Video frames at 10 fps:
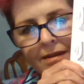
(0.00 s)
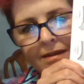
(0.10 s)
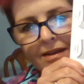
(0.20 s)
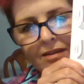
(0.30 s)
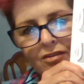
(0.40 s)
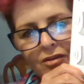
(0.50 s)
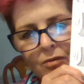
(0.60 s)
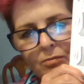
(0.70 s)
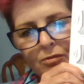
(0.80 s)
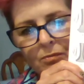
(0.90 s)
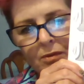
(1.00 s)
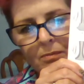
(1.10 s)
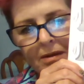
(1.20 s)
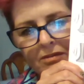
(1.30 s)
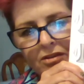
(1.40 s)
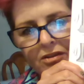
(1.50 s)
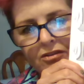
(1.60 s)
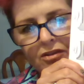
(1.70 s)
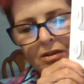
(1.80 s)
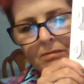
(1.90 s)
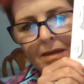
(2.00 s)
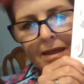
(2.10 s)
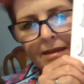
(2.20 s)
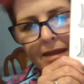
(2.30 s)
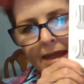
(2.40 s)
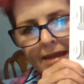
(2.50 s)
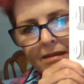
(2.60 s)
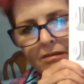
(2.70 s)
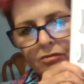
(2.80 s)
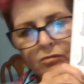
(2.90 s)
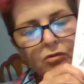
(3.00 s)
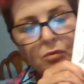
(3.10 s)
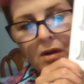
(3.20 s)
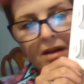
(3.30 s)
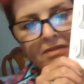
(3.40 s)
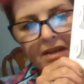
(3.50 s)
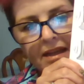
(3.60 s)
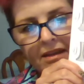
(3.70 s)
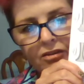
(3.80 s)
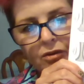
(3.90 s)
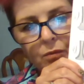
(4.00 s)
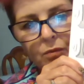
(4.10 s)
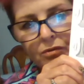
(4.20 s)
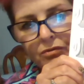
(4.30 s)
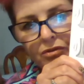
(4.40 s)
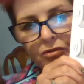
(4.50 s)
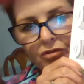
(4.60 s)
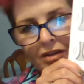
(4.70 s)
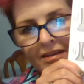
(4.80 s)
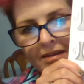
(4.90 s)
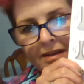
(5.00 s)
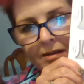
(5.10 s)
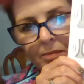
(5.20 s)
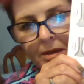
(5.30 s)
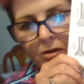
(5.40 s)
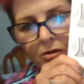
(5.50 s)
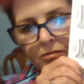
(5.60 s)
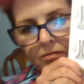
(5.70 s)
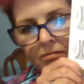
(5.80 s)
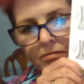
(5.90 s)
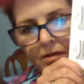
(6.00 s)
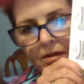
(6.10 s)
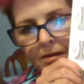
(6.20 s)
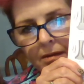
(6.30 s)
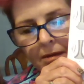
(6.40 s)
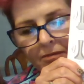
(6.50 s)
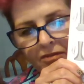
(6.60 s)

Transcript: That's an option with patterns. You can make the length as to whatever length you want. You just add a little bit on uh, and